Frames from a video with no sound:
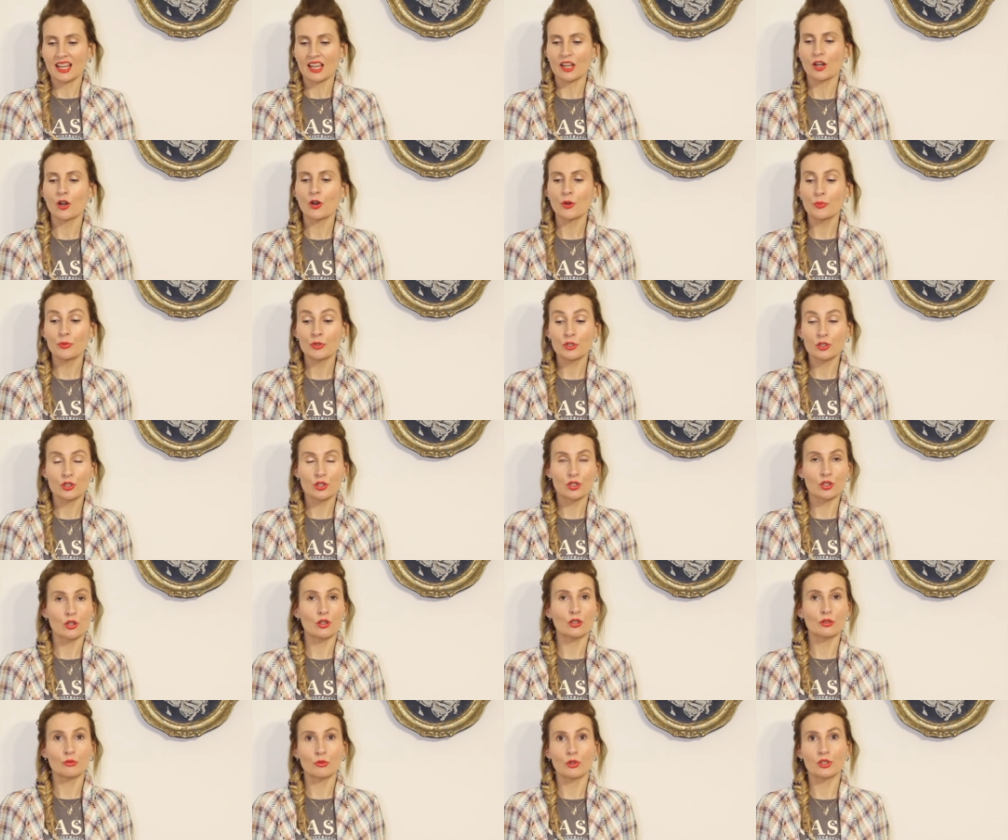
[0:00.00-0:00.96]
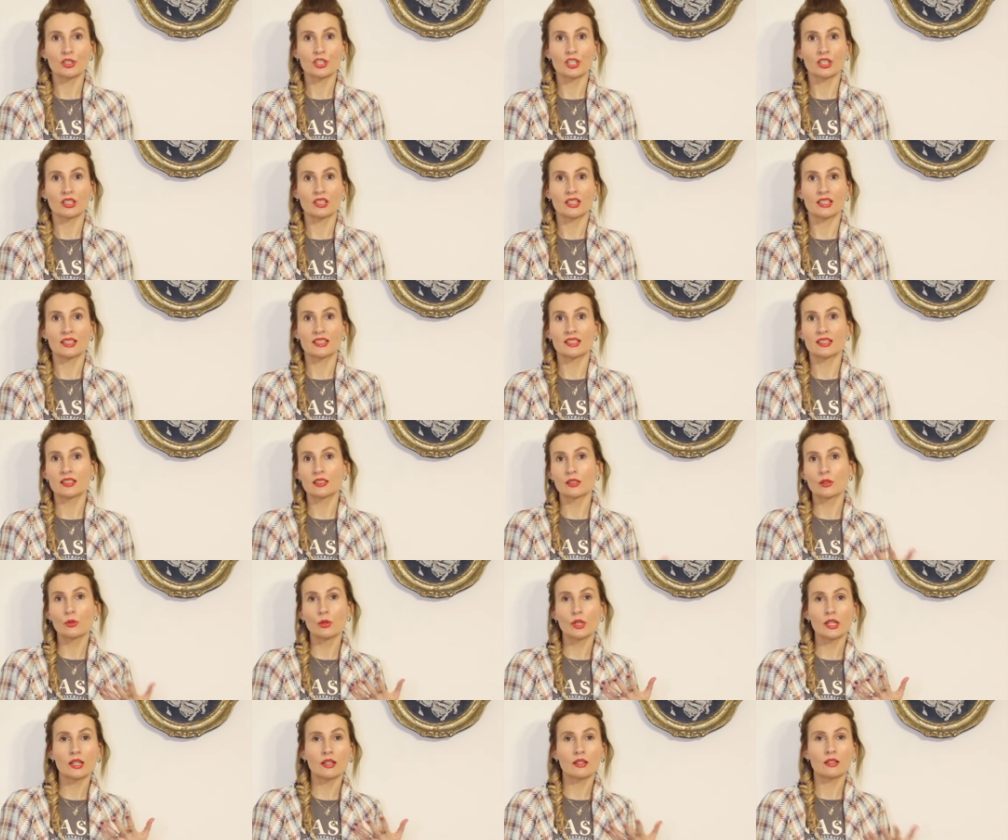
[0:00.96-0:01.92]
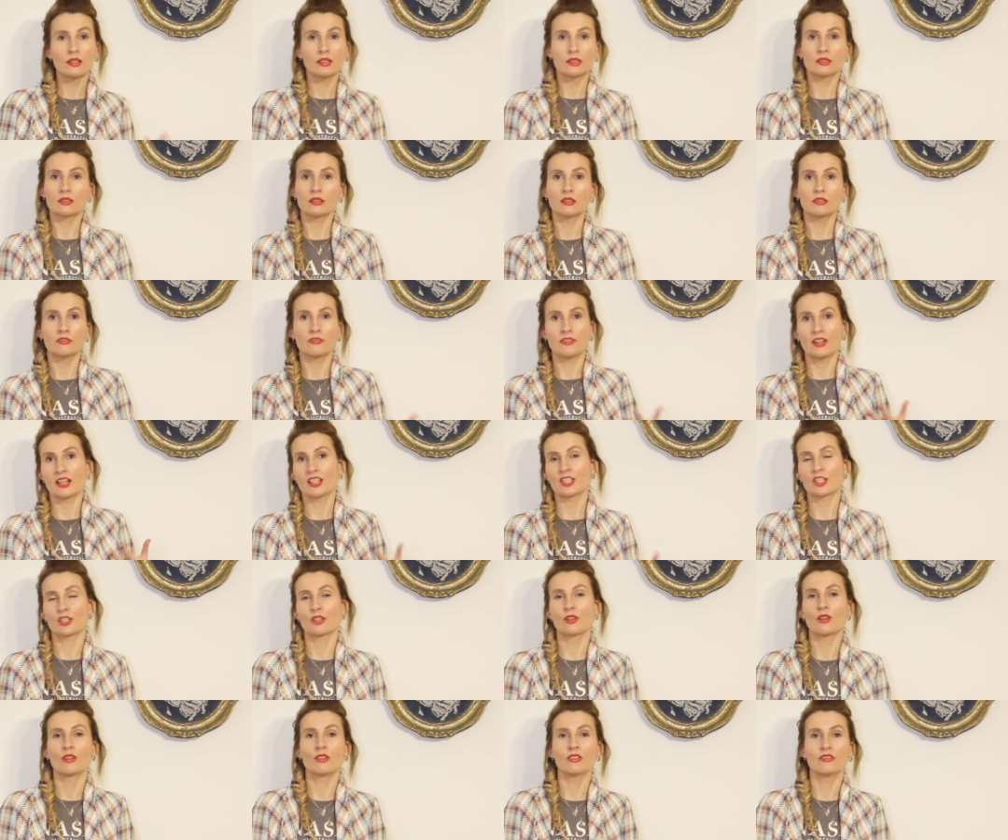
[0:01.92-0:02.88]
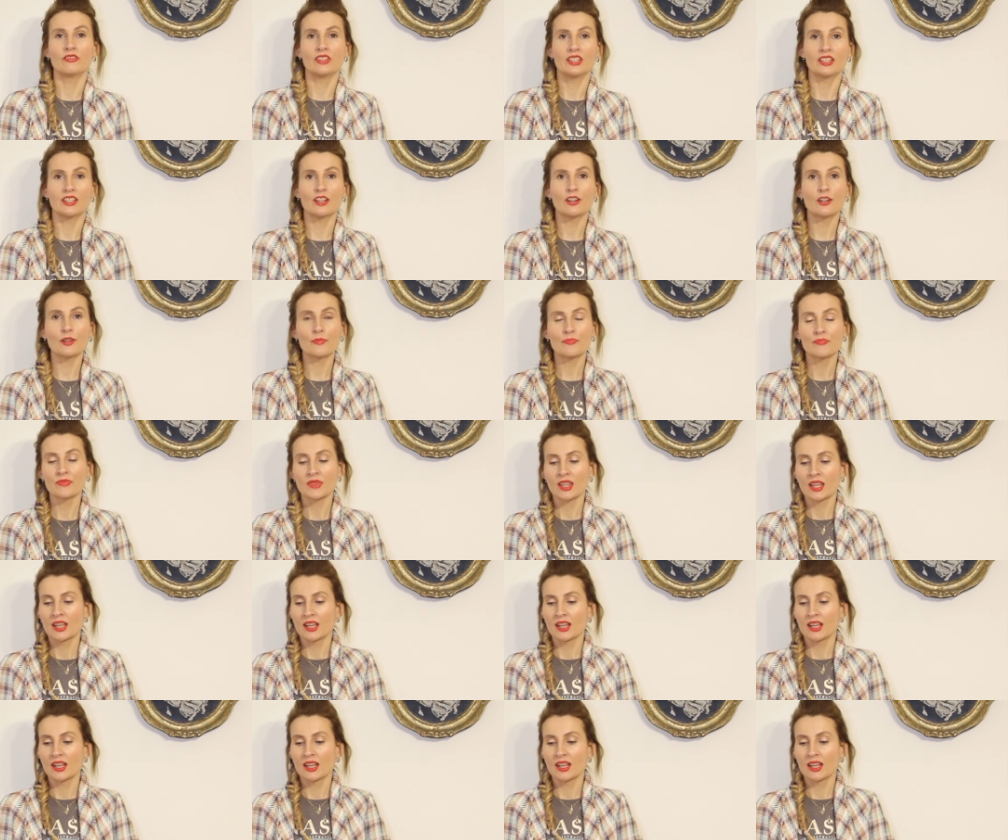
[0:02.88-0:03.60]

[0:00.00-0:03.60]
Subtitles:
I hope you enjoyed watching this quick little fashion haul video.